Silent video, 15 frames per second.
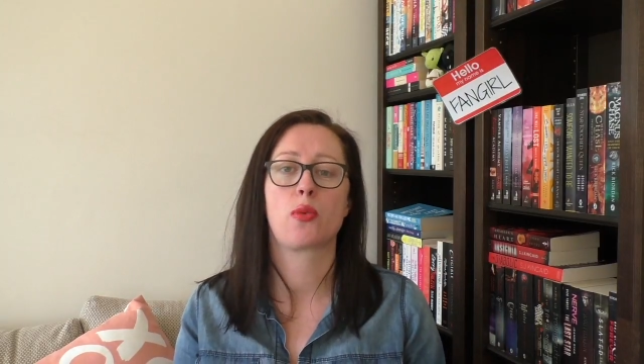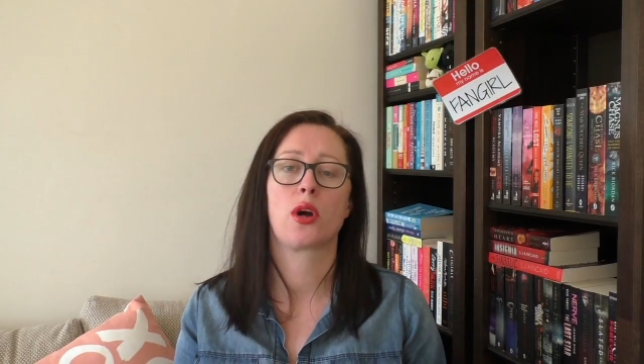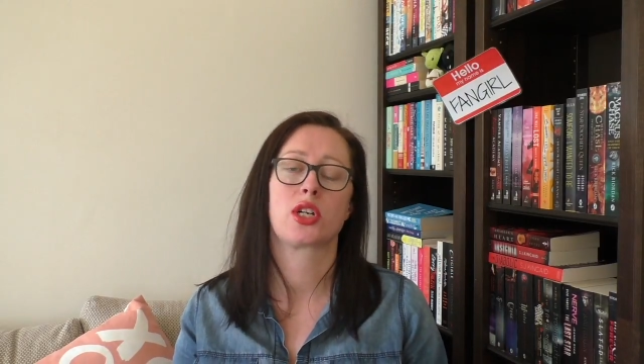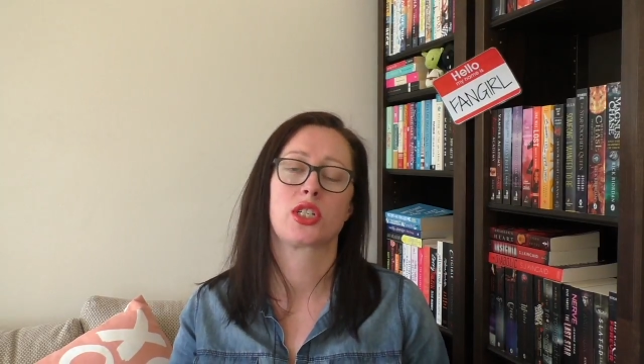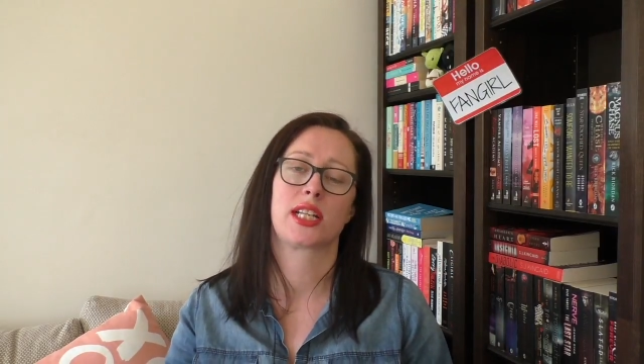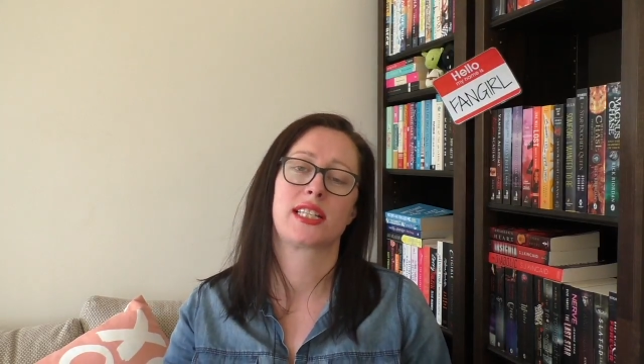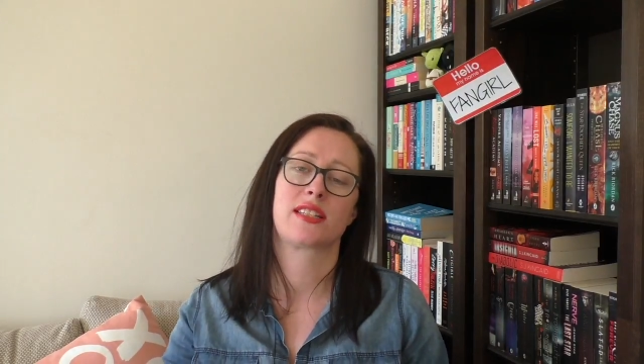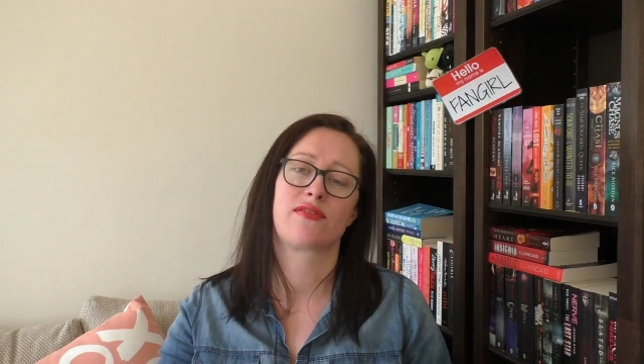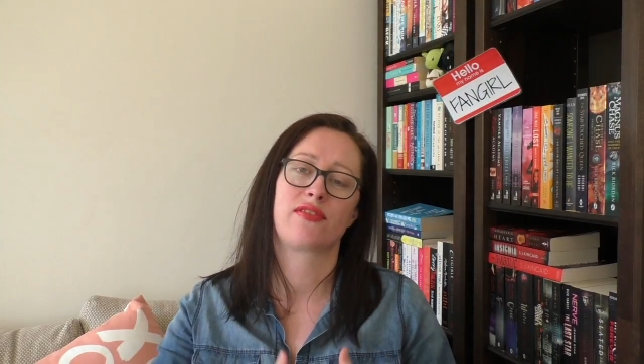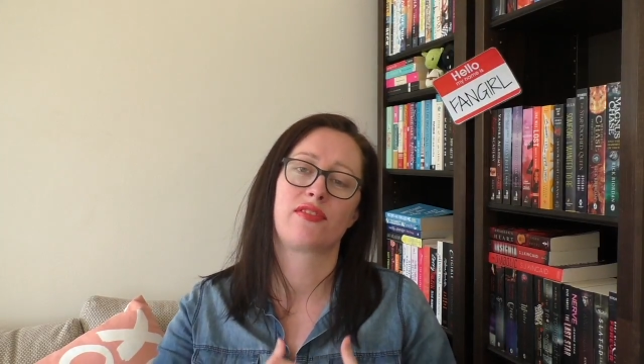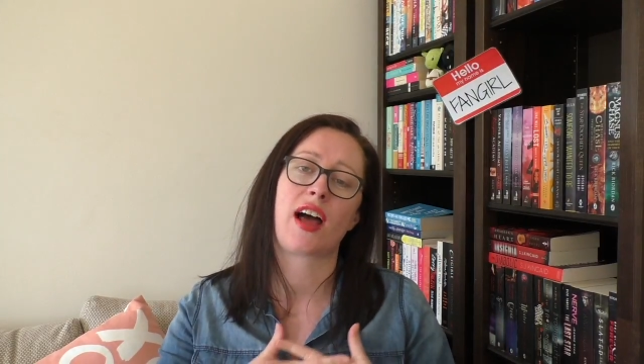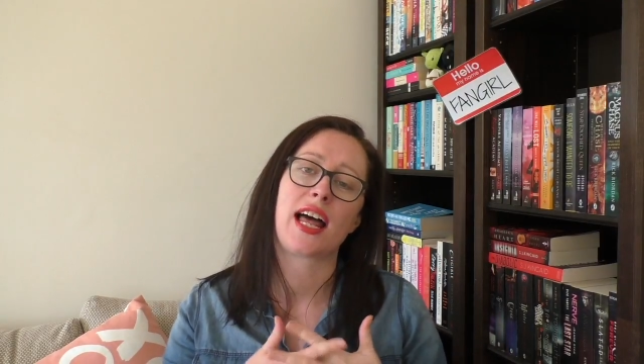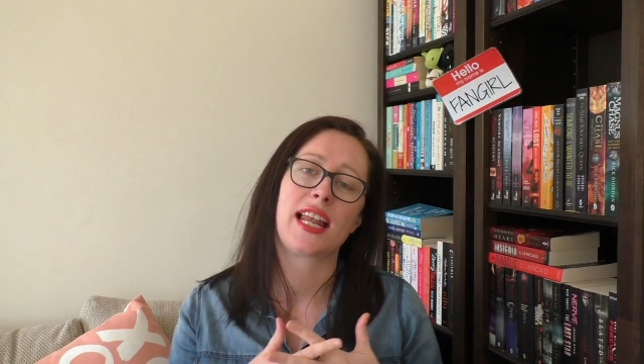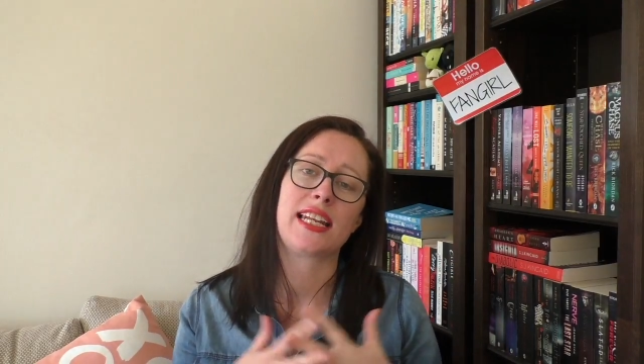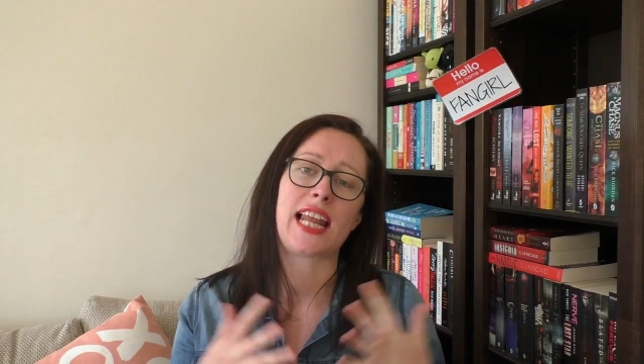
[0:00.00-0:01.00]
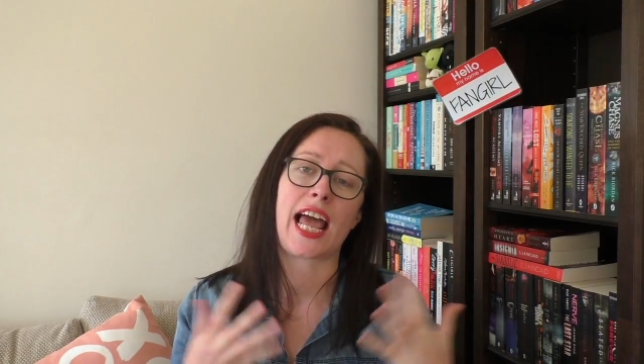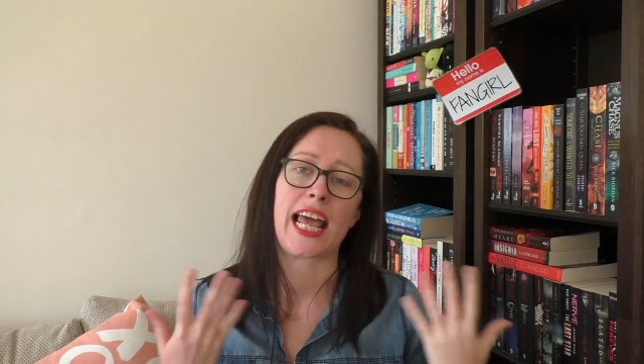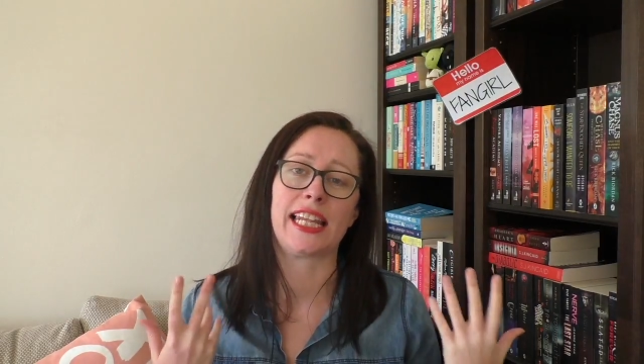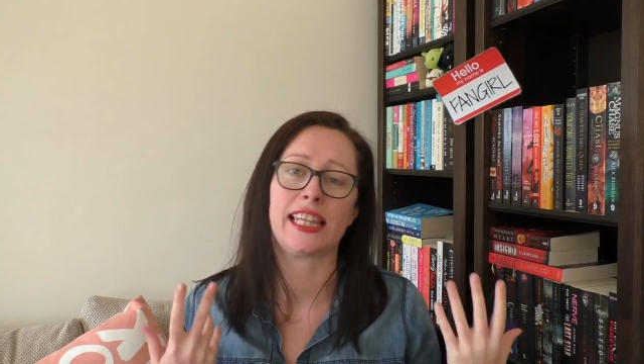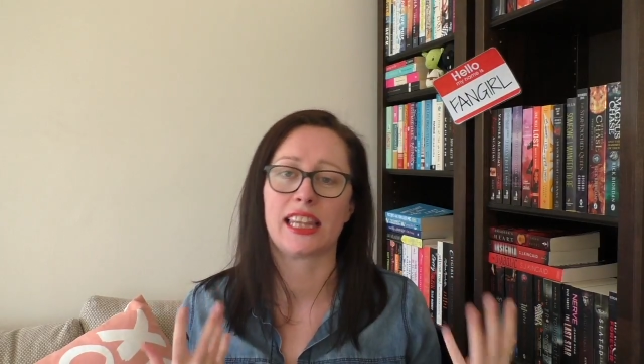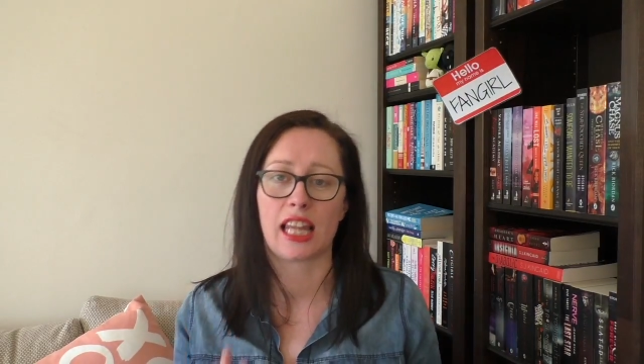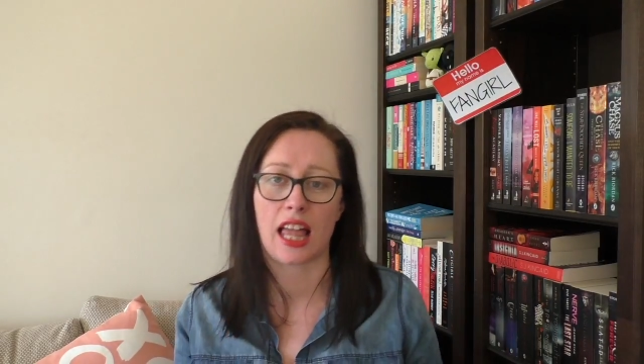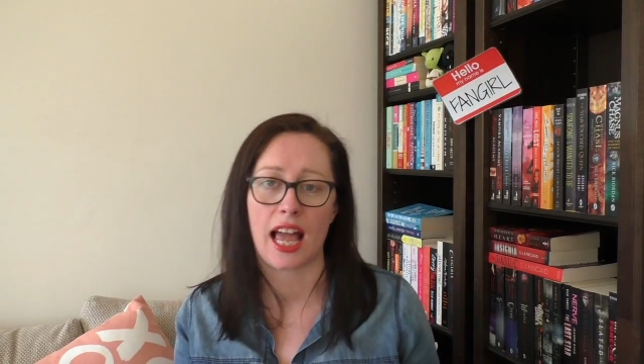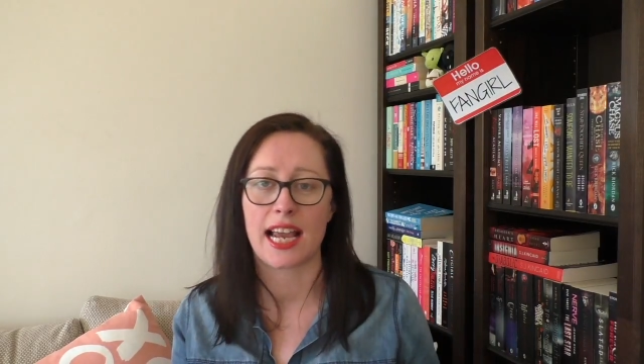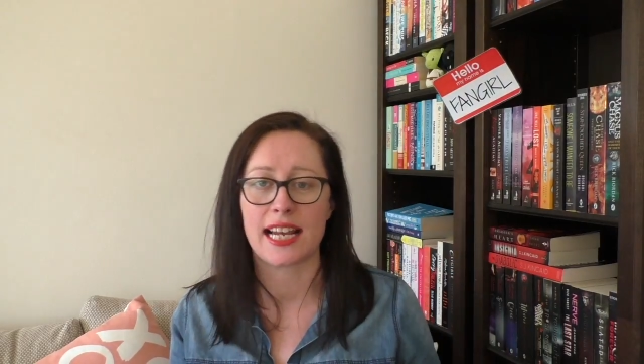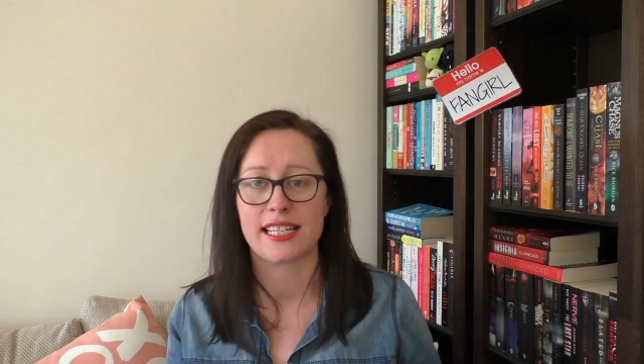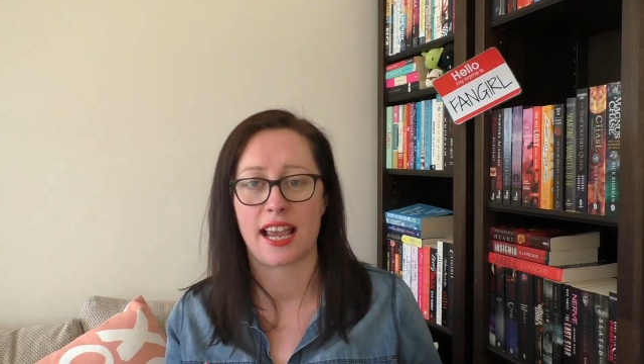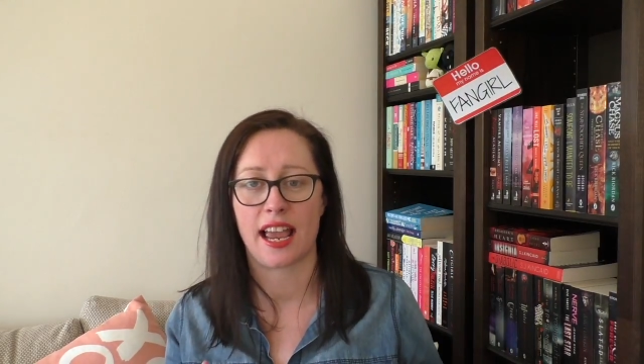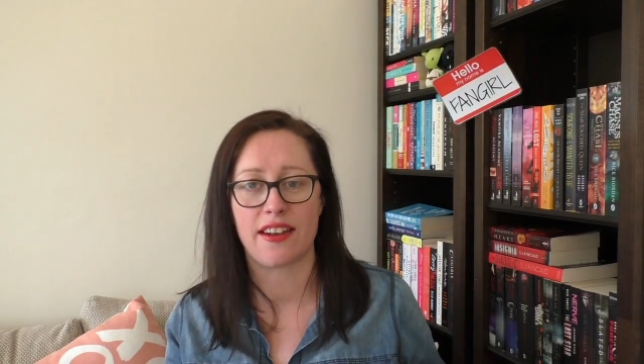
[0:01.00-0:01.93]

watch that's fun and light